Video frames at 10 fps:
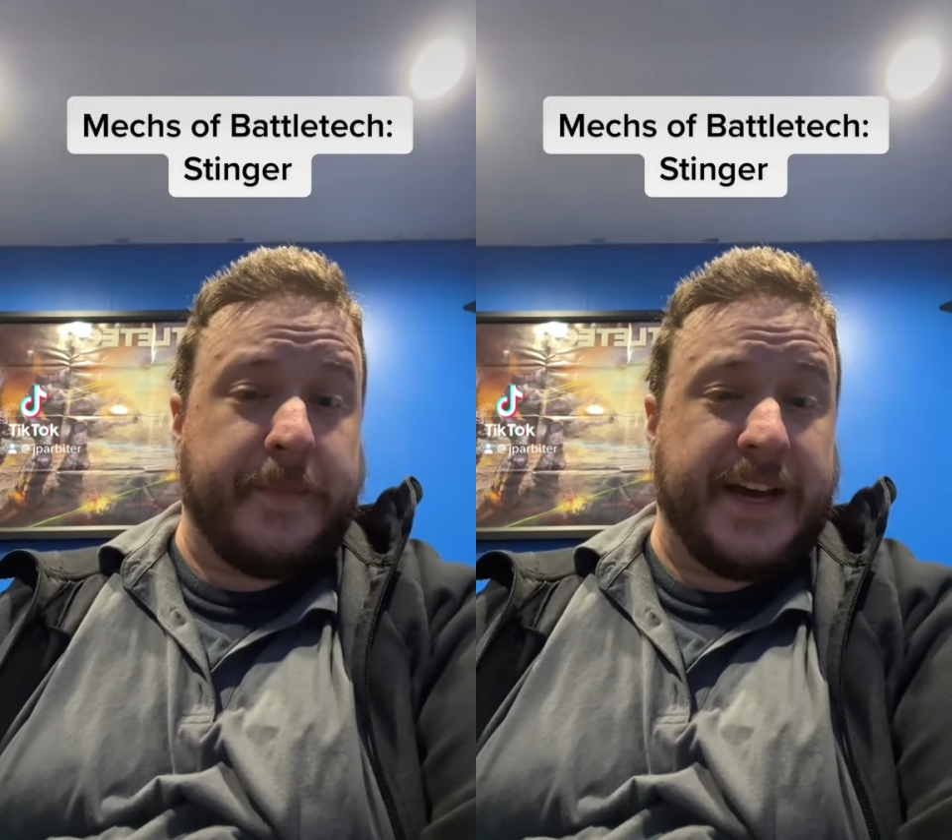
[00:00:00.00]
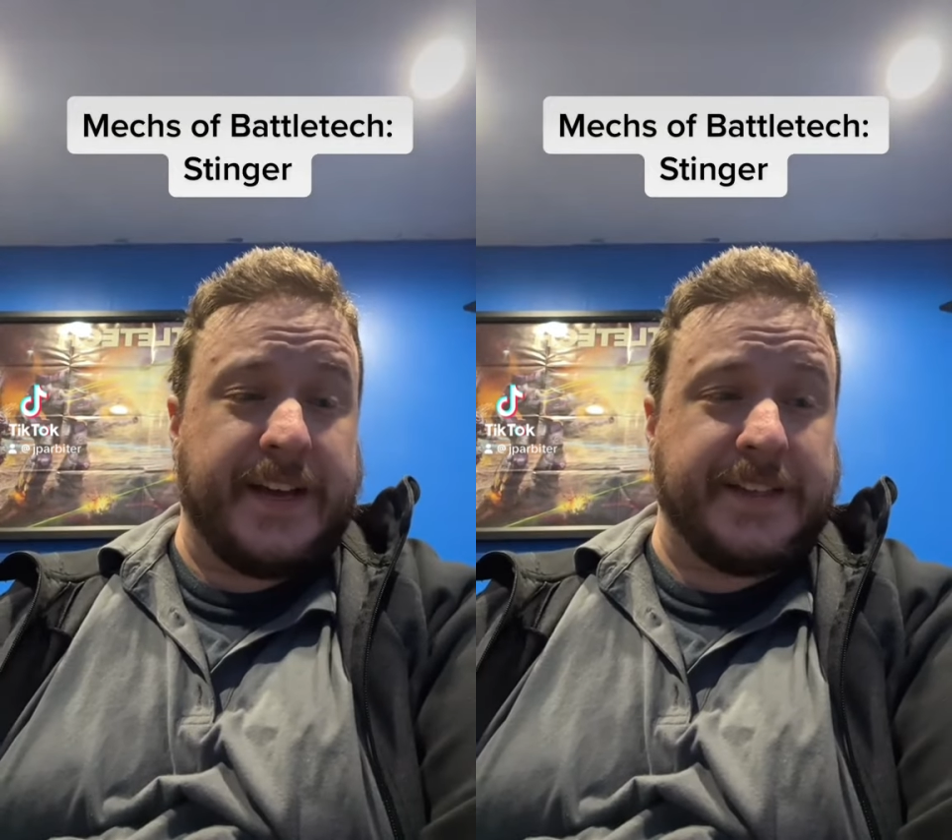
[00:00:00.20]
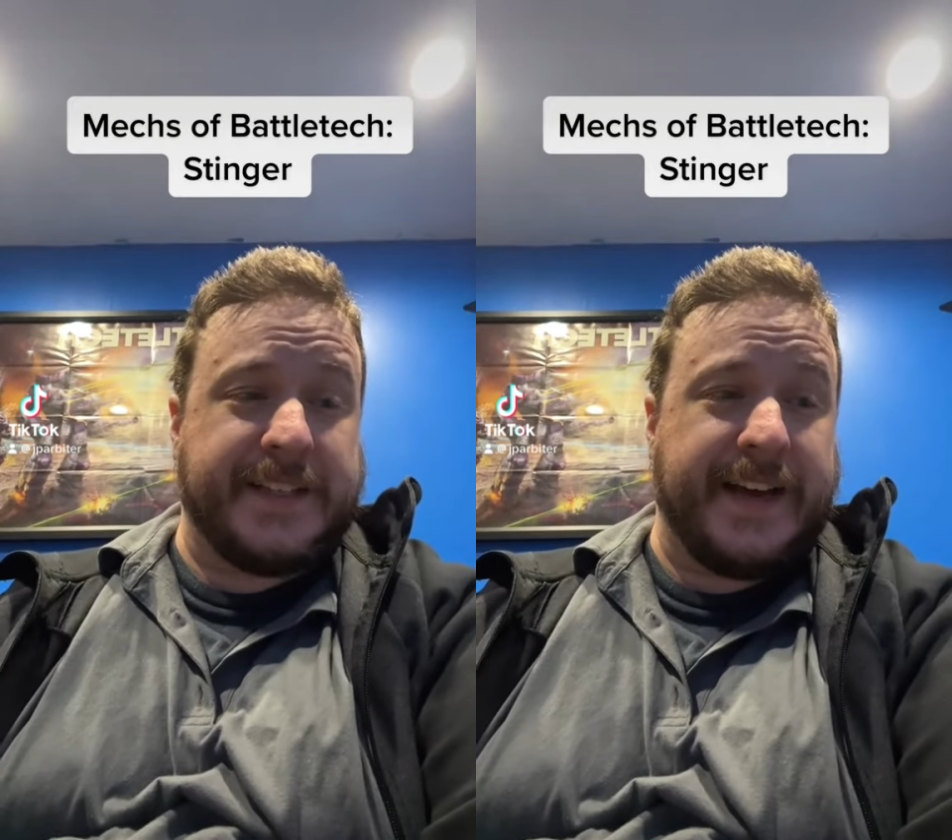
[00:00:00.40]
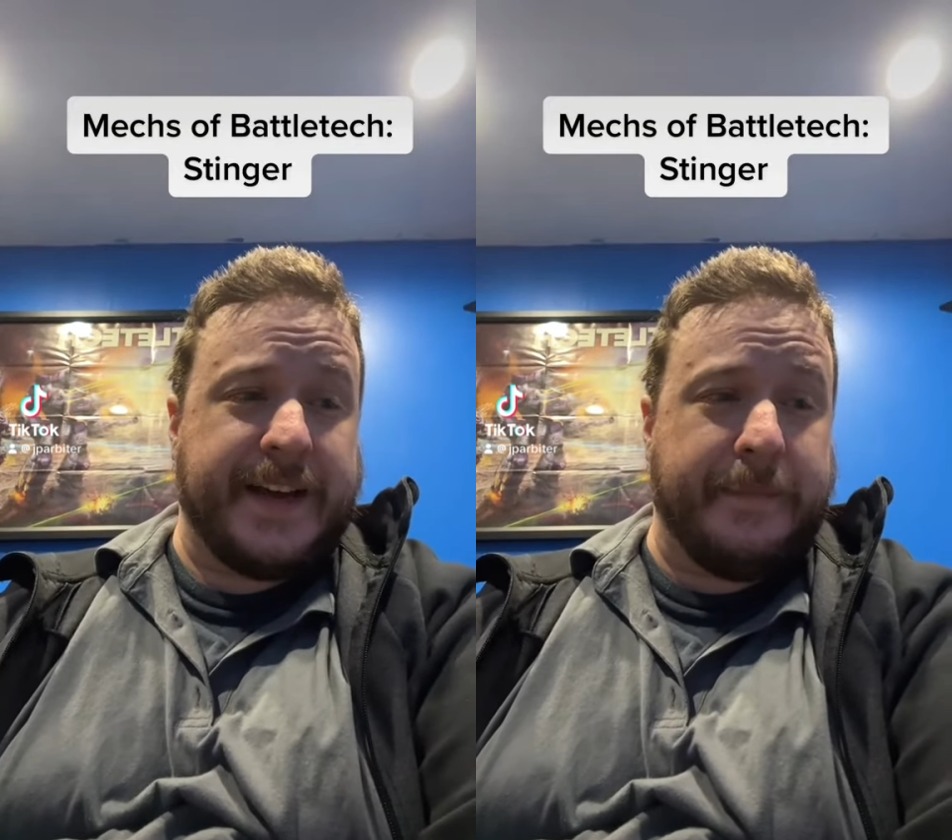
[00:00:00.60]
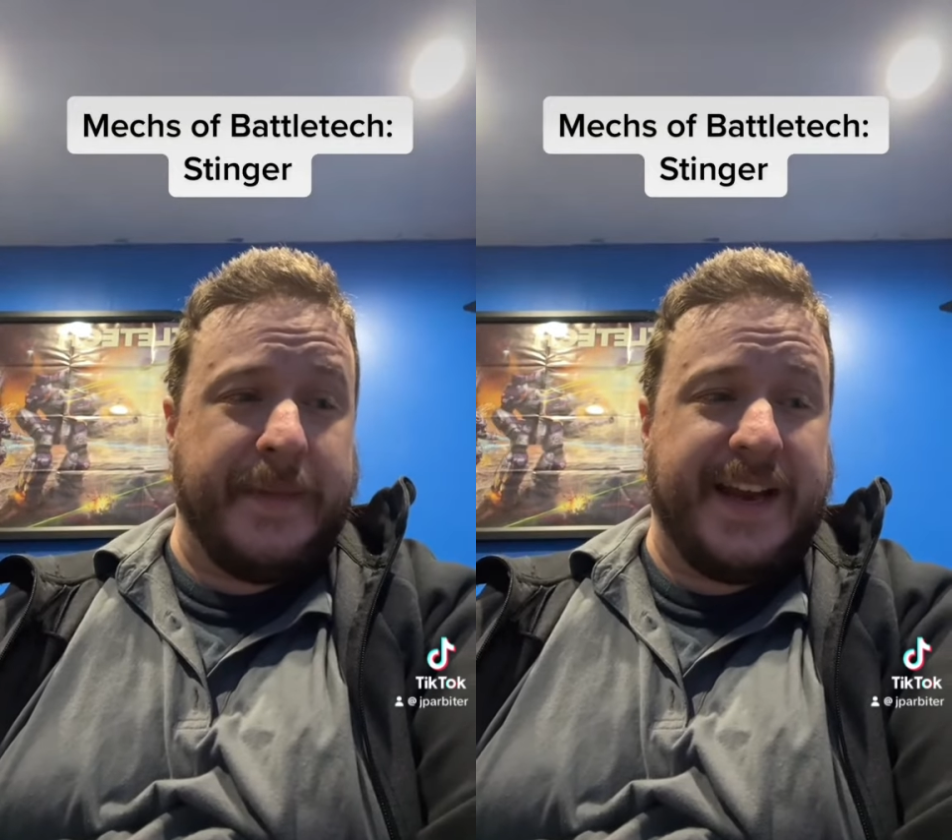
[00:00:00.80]

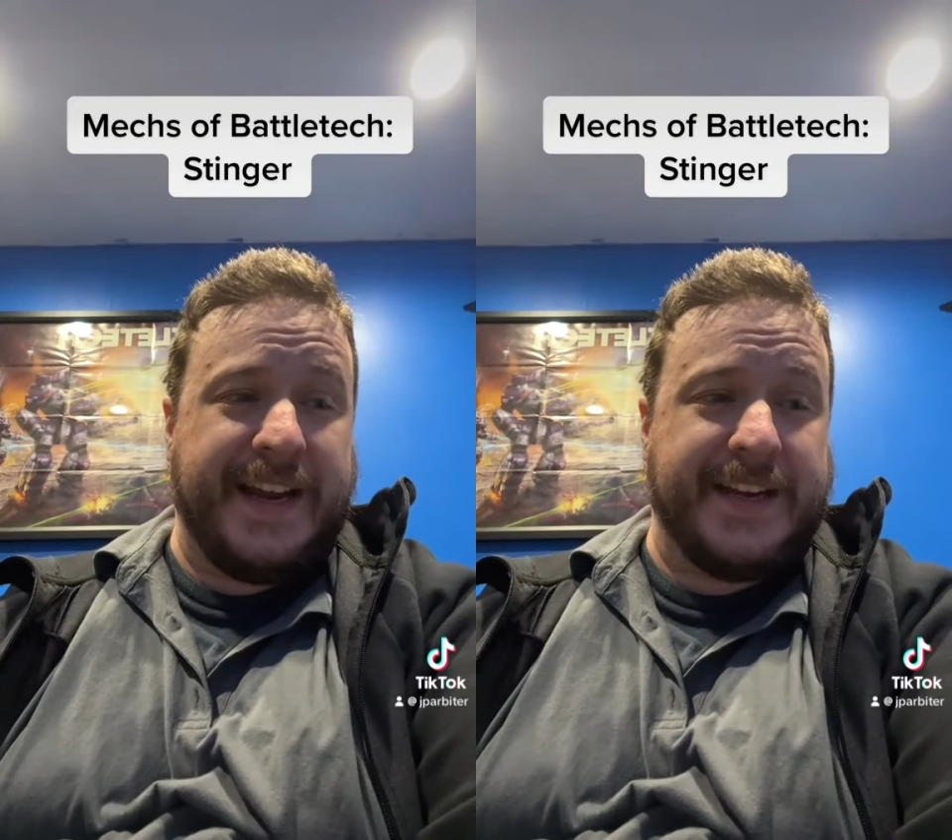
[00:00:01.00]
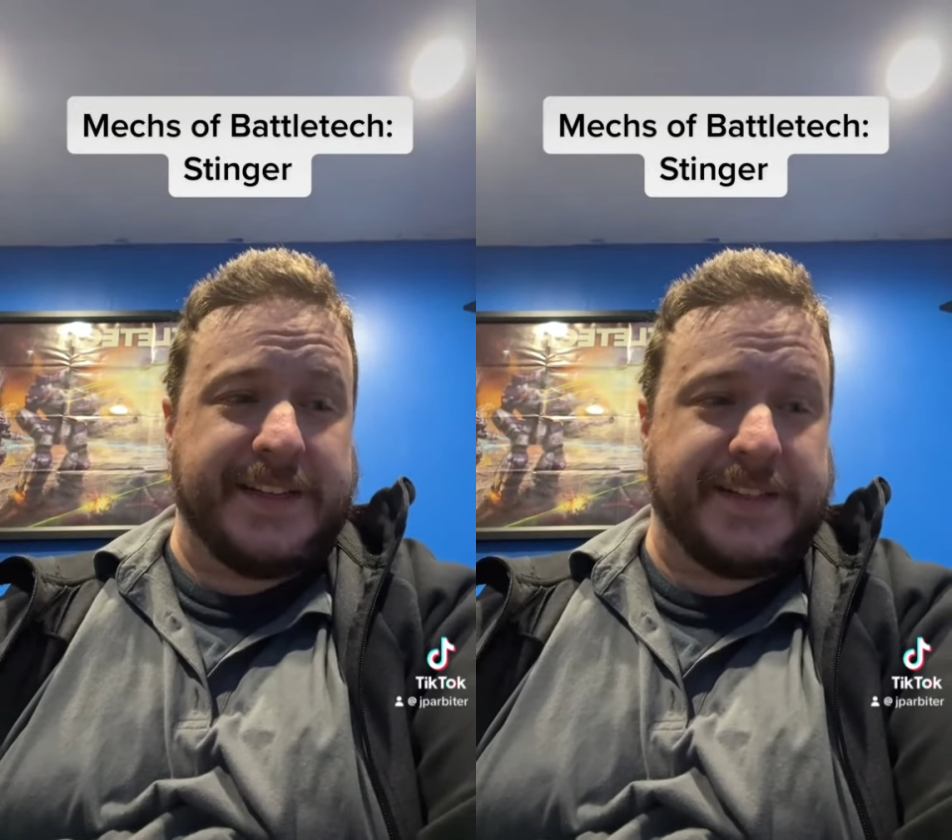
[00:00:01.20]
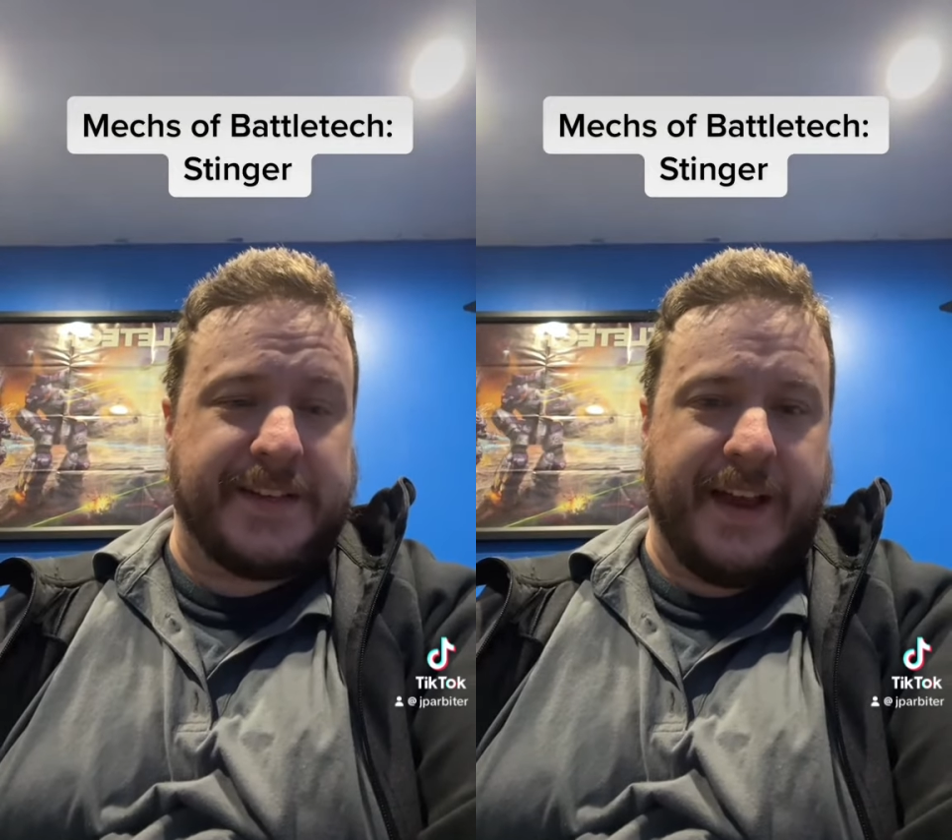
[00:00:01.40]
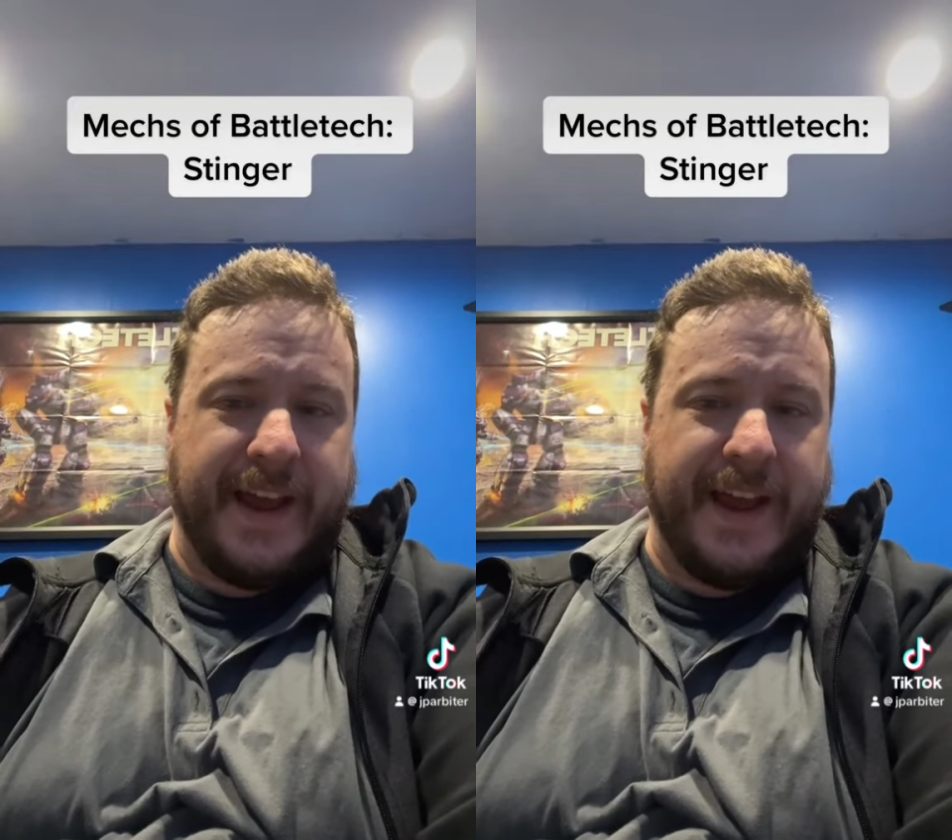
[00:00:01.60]
Battletech Minis